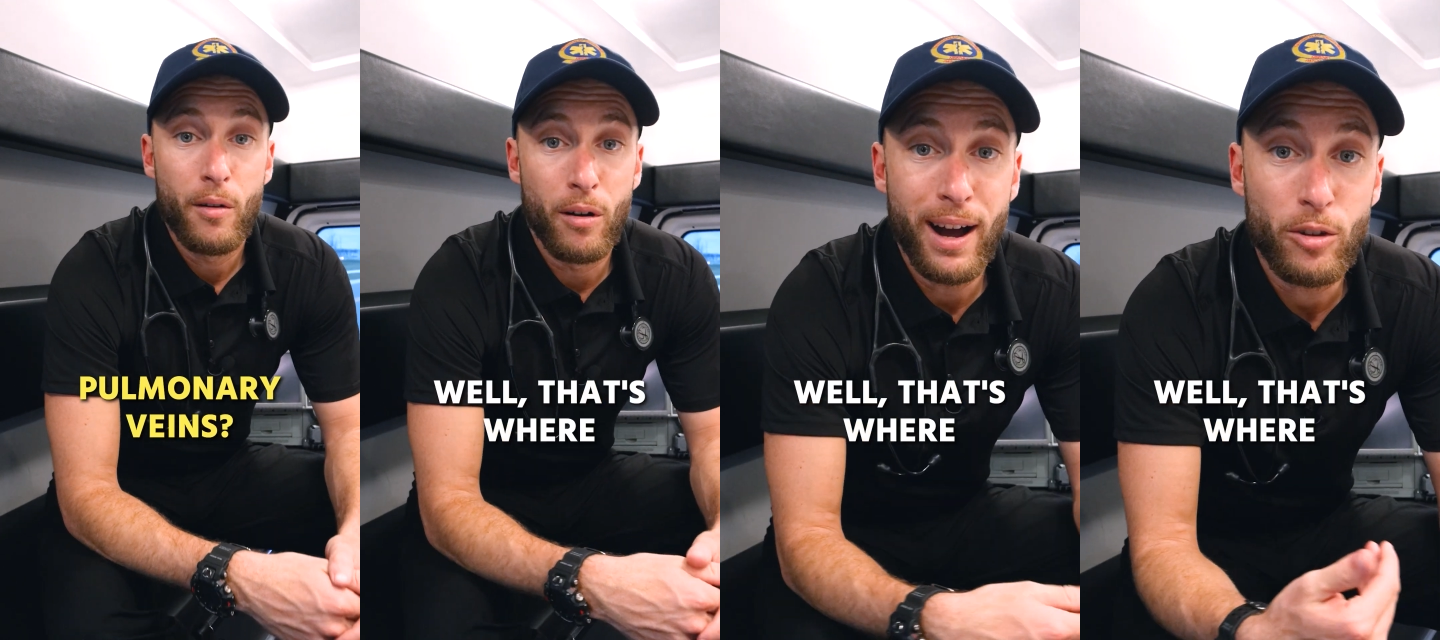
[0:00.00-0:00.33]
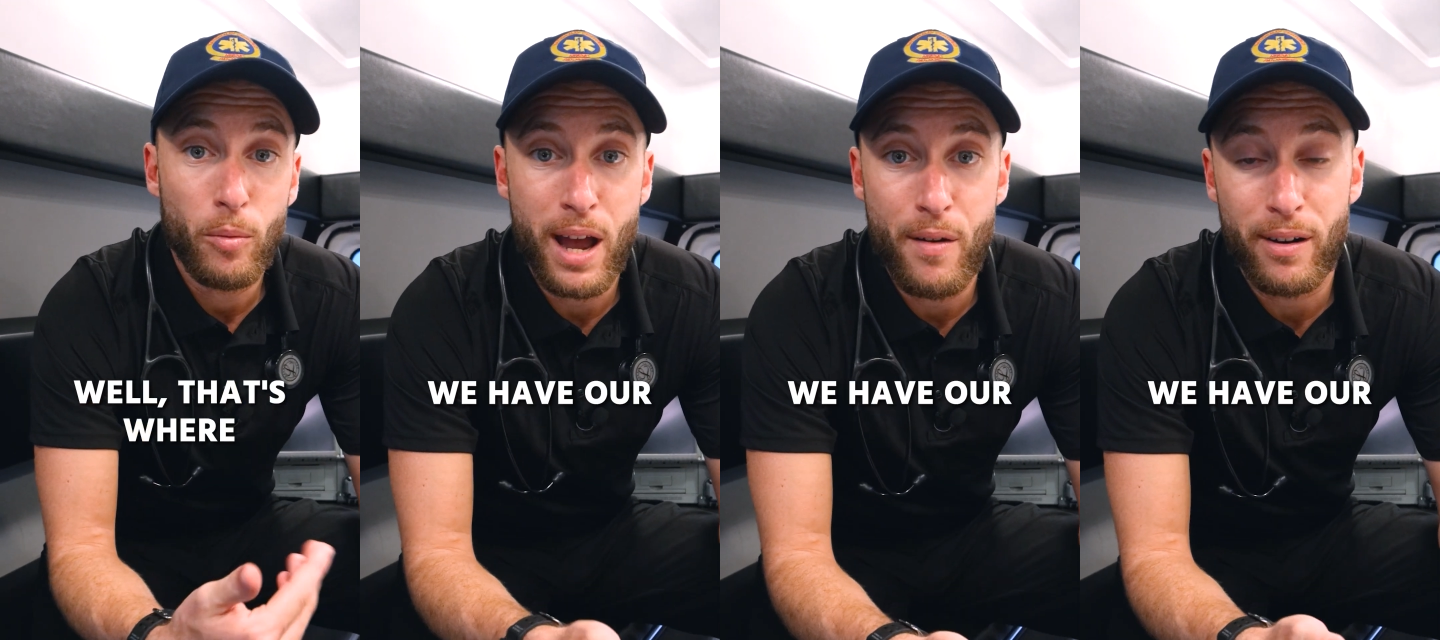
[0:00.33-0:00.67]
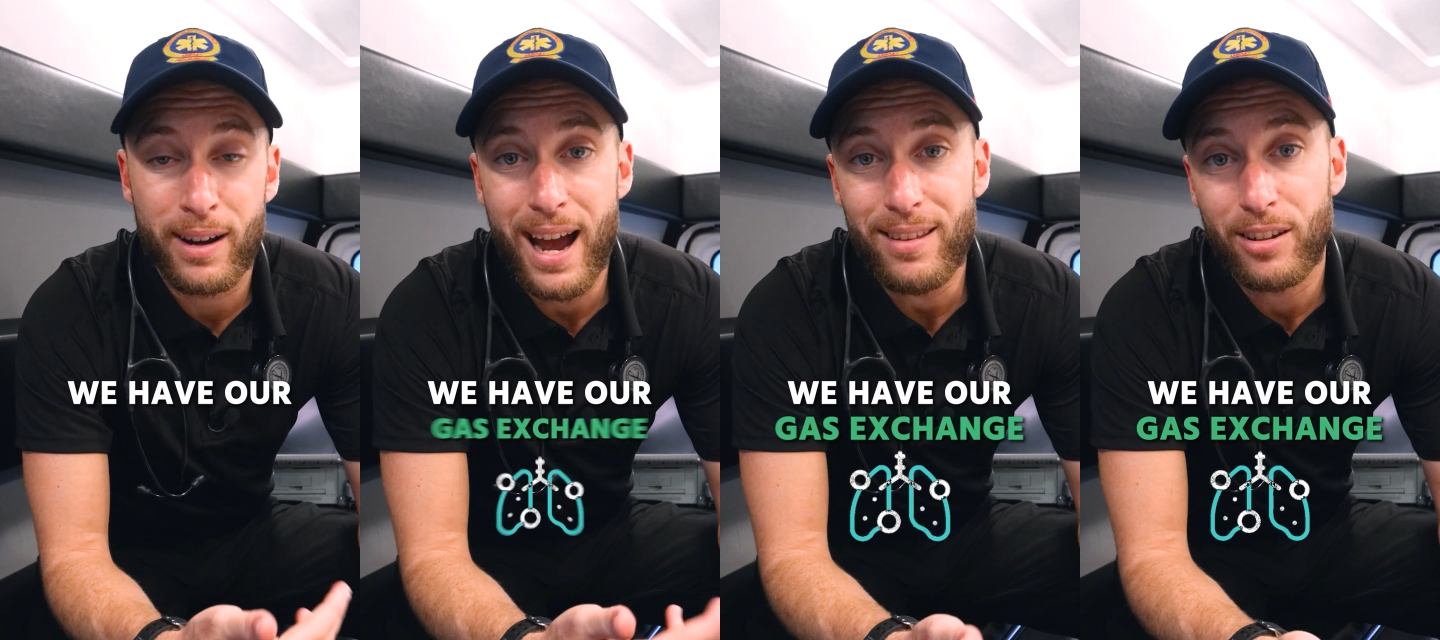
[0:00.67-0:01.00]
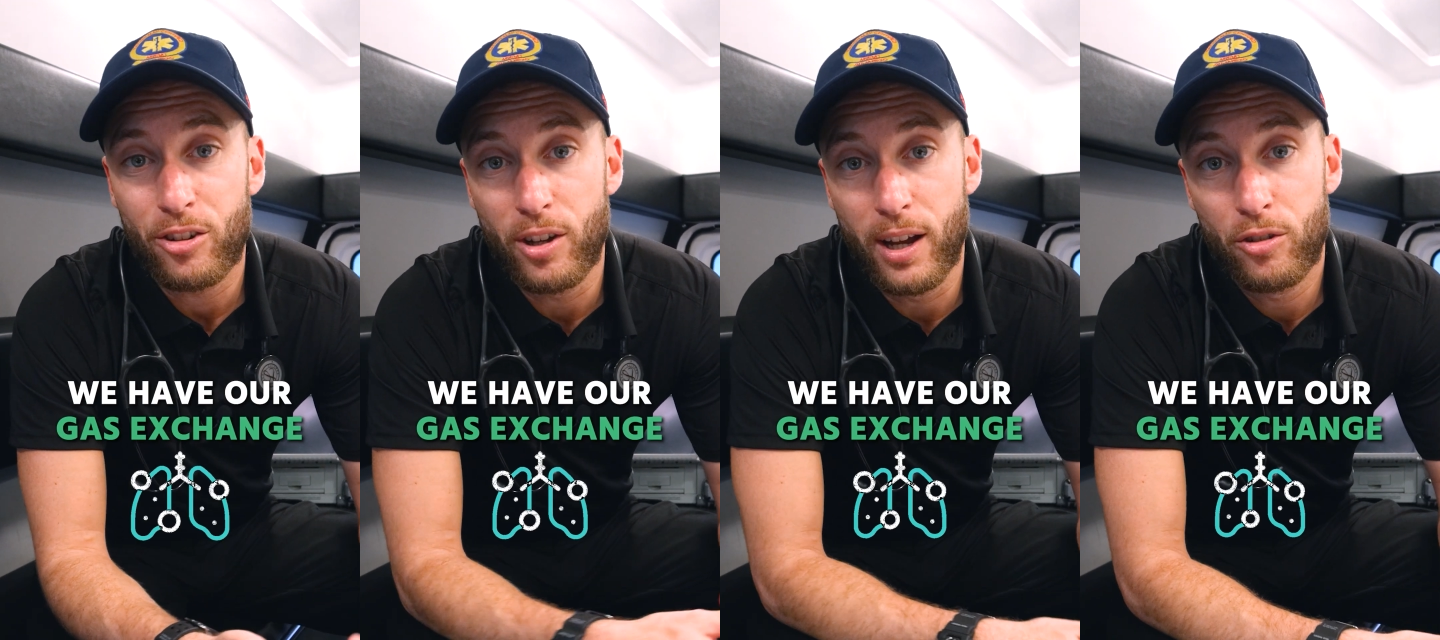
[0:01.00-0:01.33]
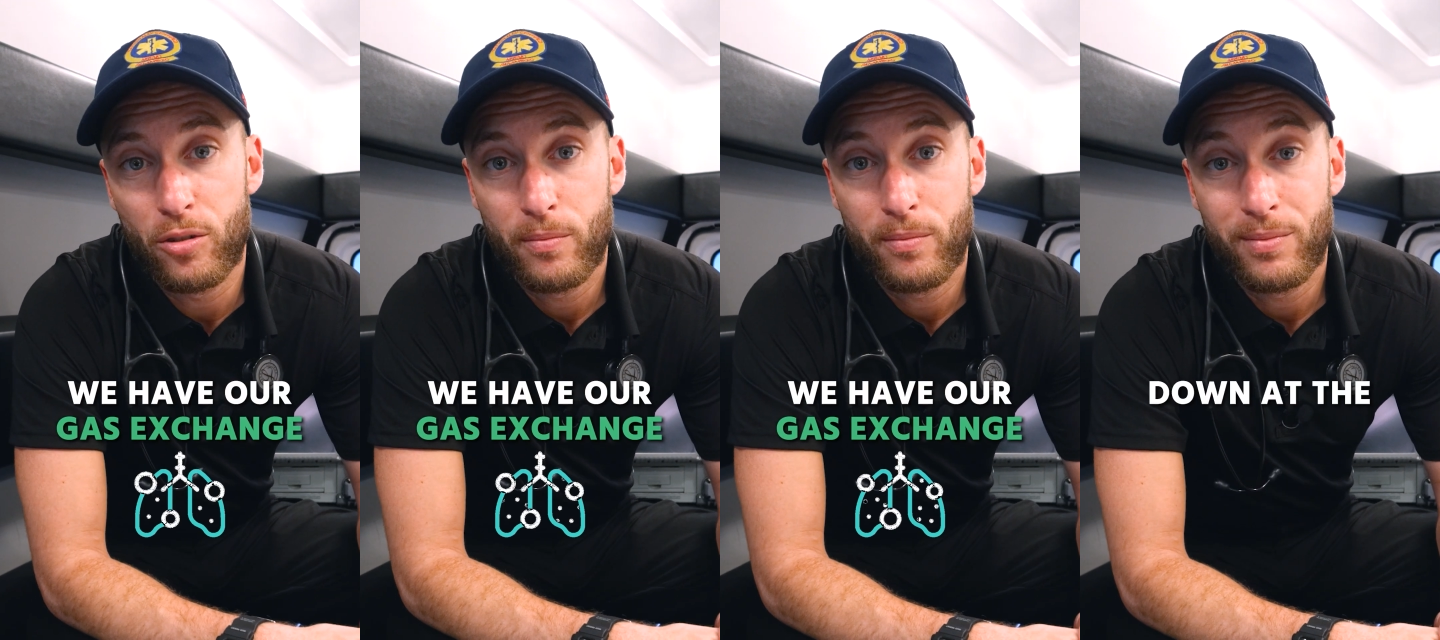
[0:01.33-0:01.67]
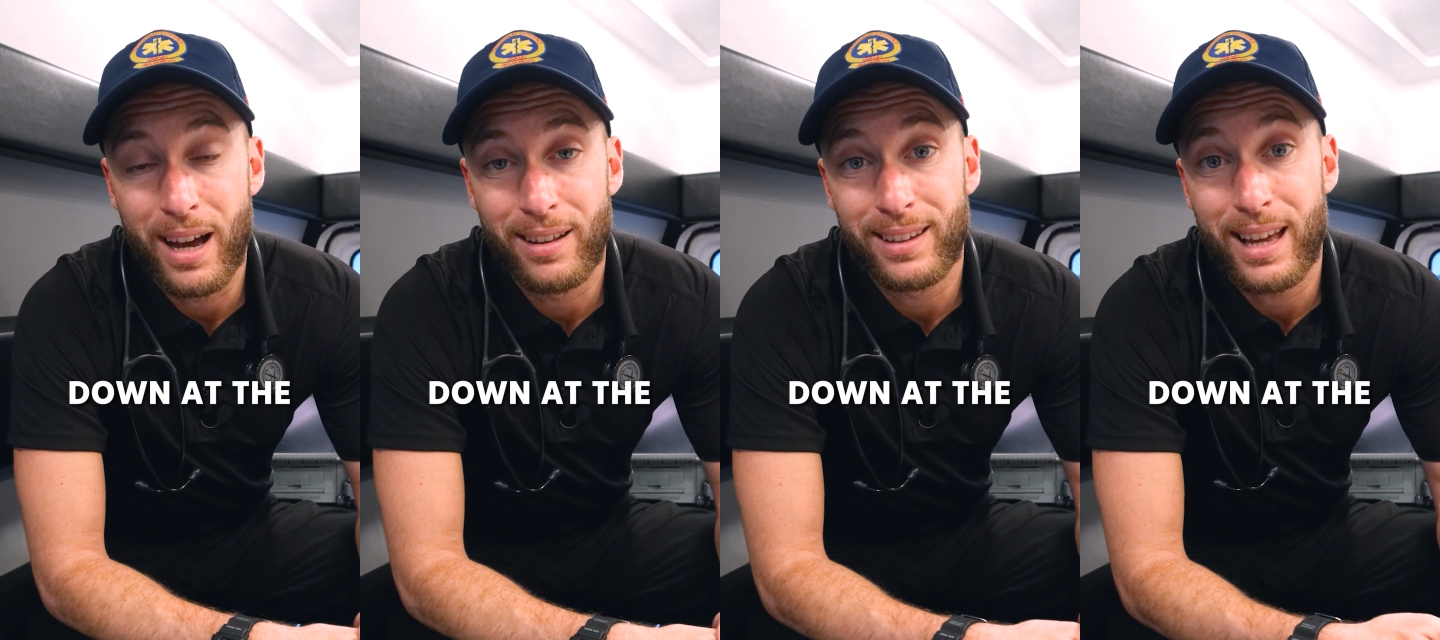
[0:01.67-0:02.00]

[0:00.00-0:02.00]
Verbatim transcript: Well, that's where we have our gas exchange, down at